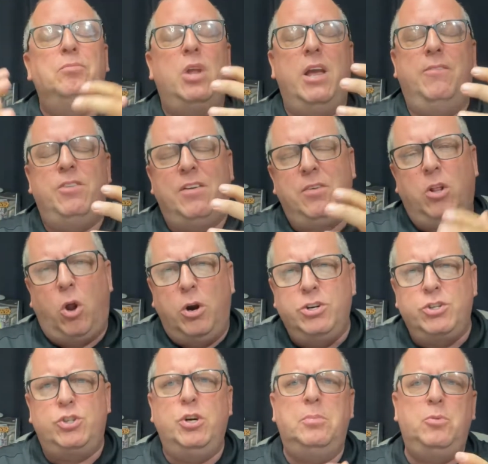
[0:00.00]
If you have a
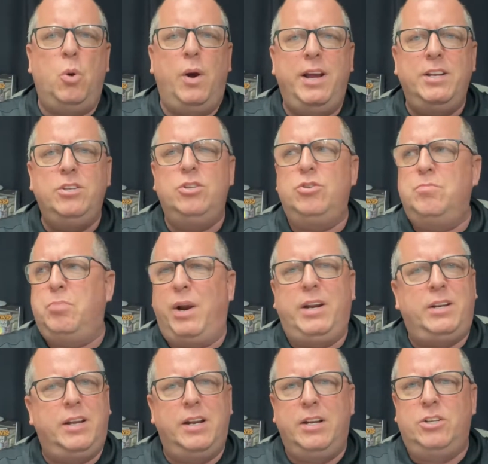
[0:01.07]
larger group, go ahead and
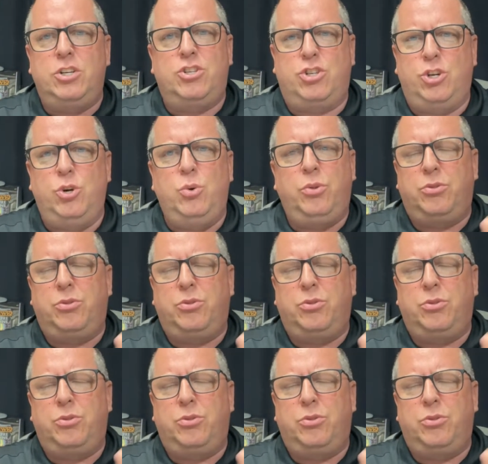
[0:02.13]
break it into 2,